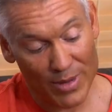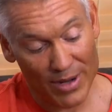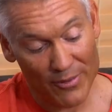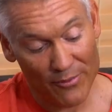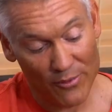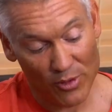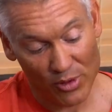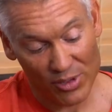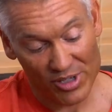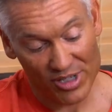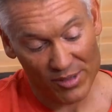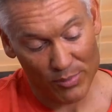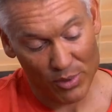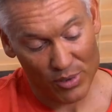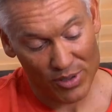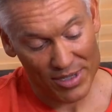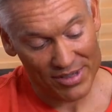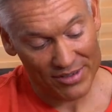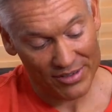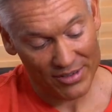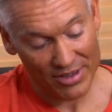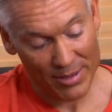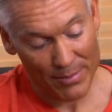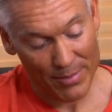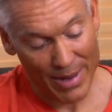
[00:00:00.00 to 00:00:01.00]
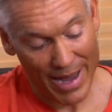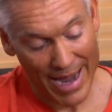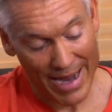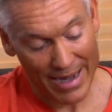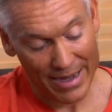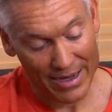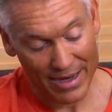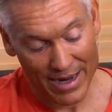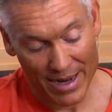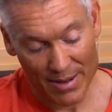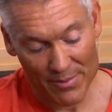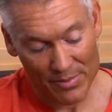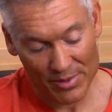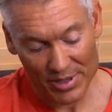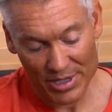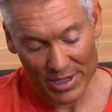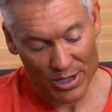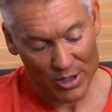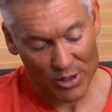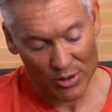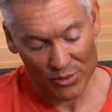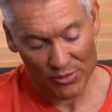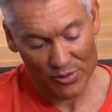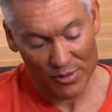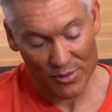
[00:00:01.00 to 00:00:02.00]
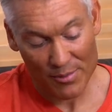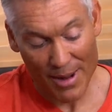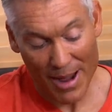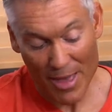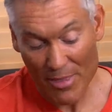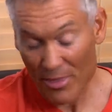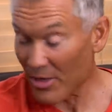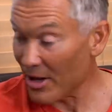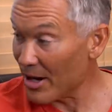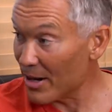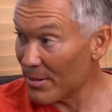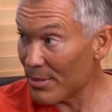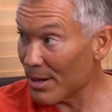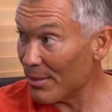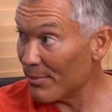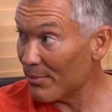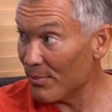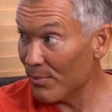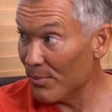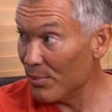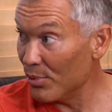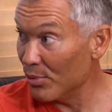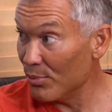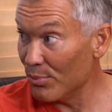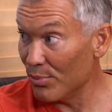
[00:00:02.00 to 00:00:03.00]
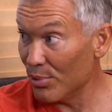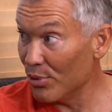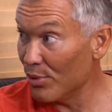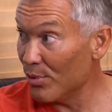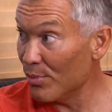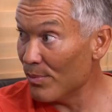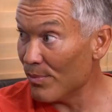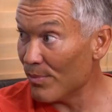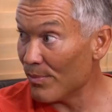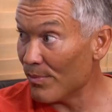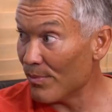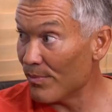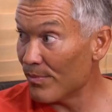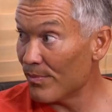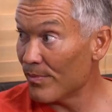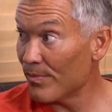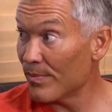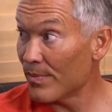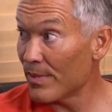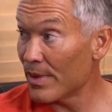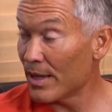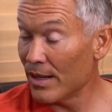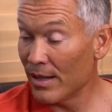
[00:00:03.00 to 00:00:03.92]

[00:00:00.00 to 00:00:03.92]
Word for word: my focus points on the back. Mm-hmm. I, you know, with my thumb, I'm boom, boom. Yep.